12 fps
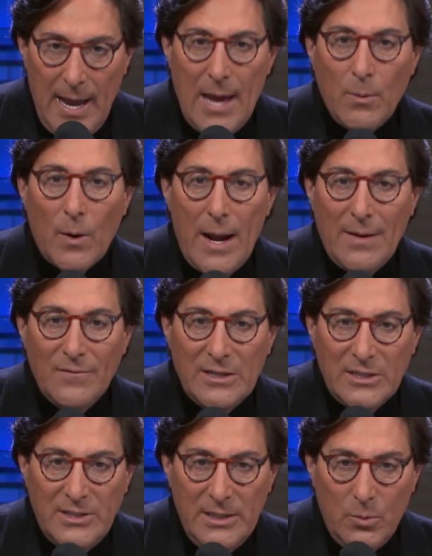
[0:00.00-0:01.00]
and we're having
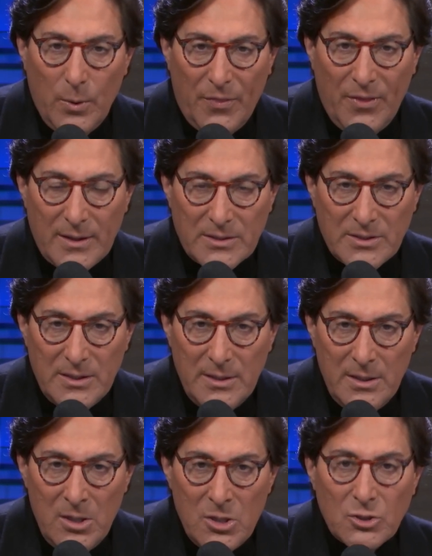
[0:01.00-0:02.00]
to deal with this.
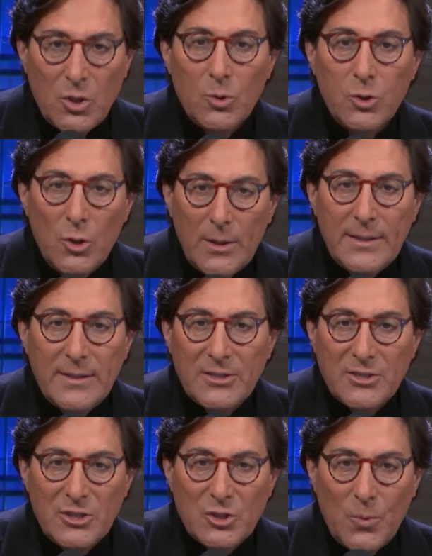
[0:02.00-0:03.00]
So look at the
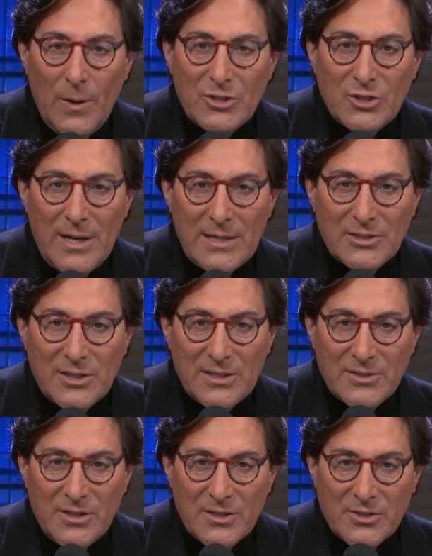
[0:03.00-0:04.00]
situation as it
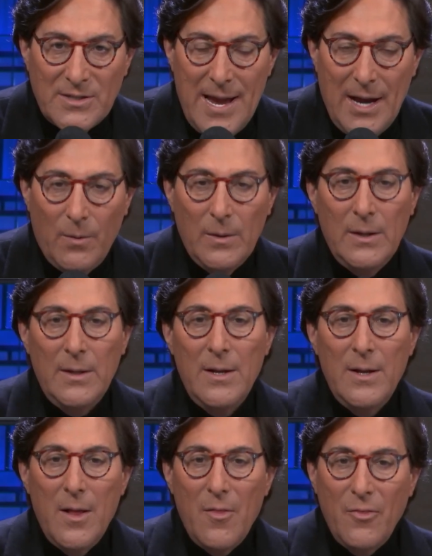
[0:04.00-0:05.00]
exists now.
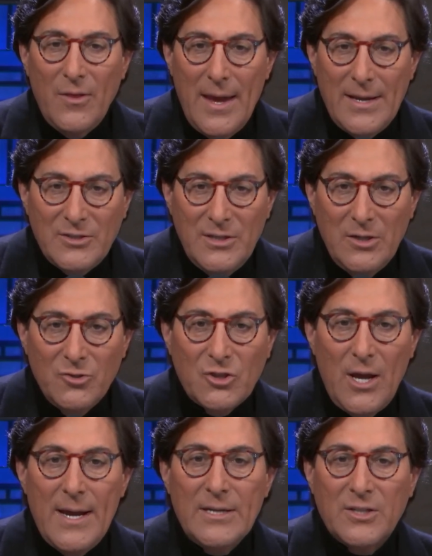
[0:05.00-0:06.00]
The
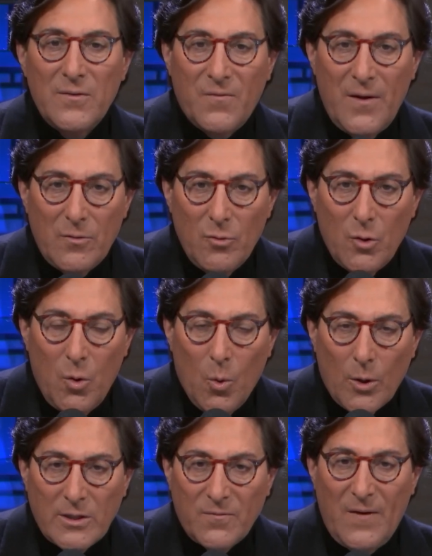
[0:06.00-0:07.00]
ACLJ is in federal
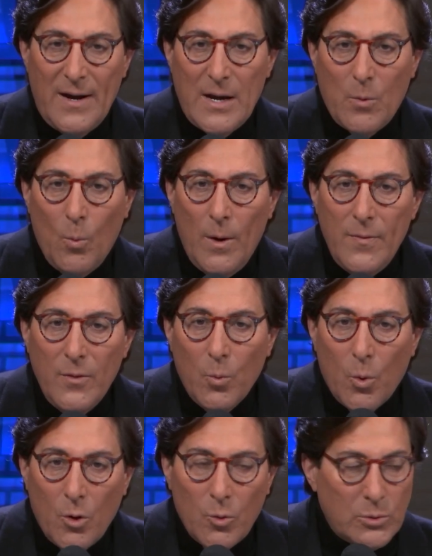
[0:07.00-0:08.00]
court to find out what in the
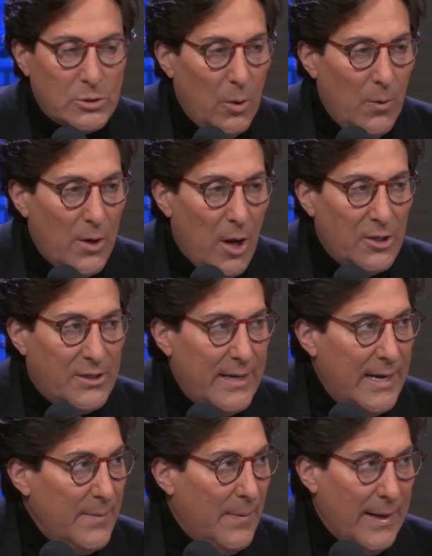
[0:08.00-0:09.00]
world was going on.
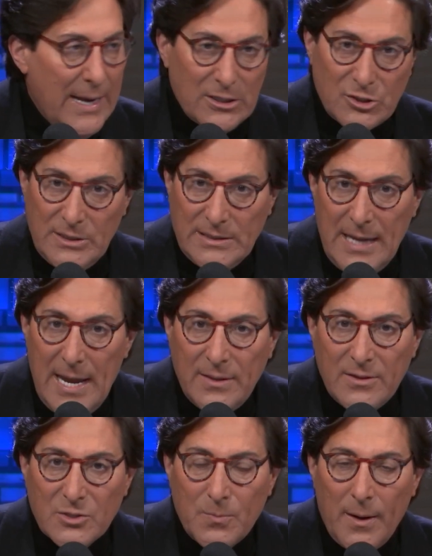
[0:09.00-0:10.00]
Did anybody actually
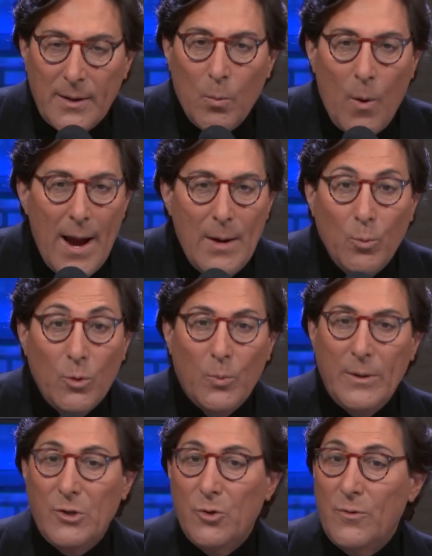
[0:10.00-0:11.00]
take this money? Why would
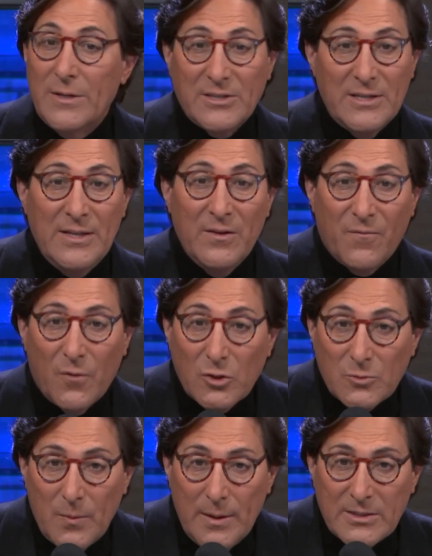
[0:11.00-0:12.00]
we do this in the
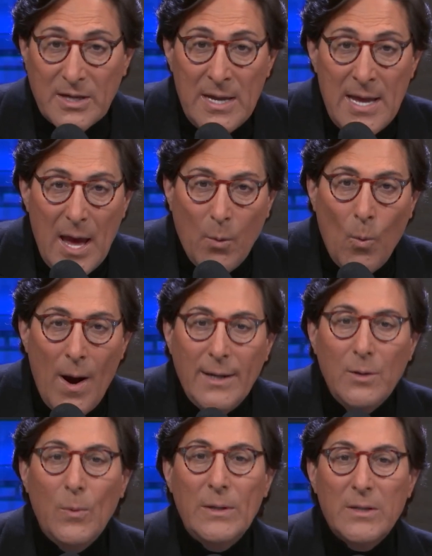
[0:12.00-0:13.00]
first place? And why
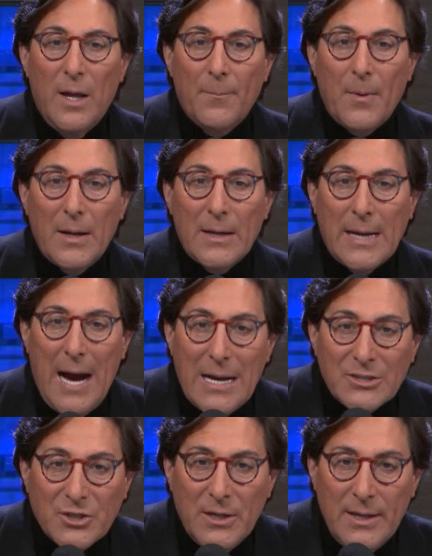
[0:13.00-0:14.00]
did we lump
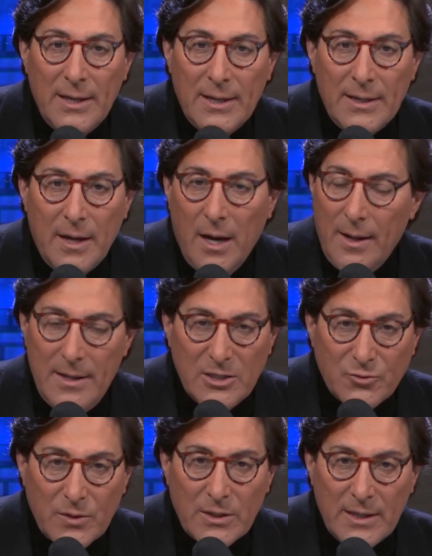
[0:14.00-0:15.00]

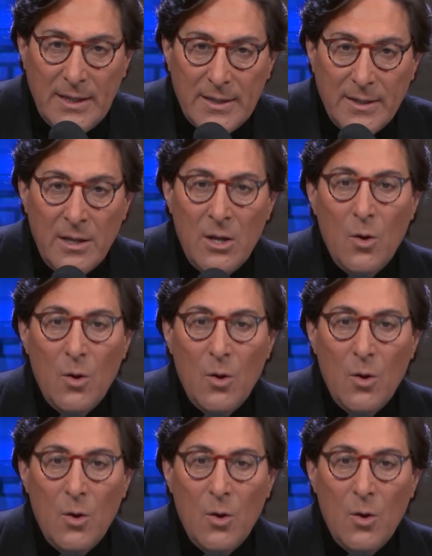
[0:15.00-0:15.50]
Israel in